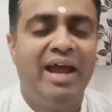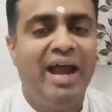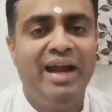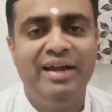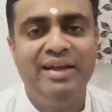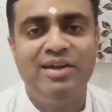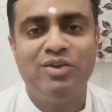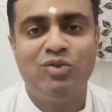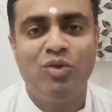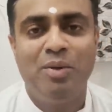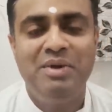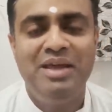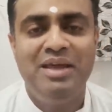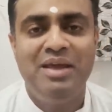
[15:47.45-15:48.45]
And dear
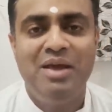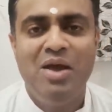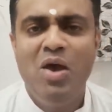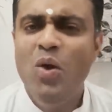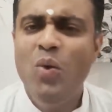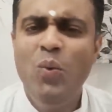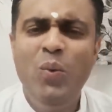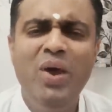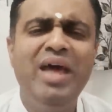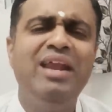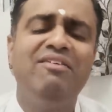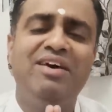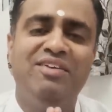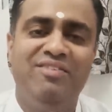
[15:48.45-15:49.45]
Swami,
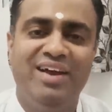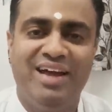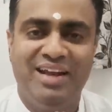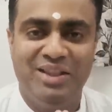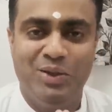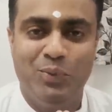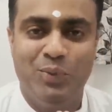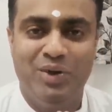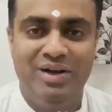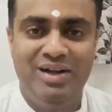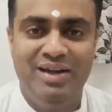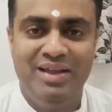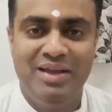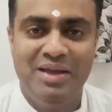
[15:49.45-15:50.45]
wherever we are in the
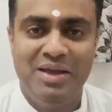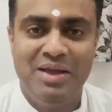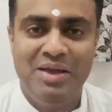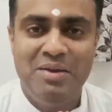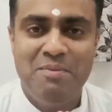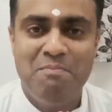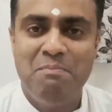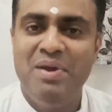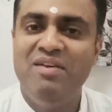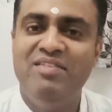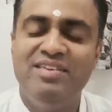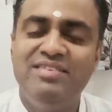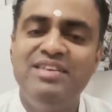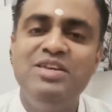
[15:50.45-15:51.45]
world, may
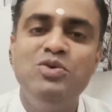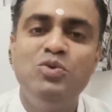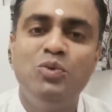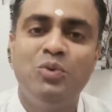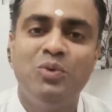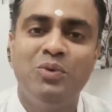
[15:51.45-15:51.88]
we see you,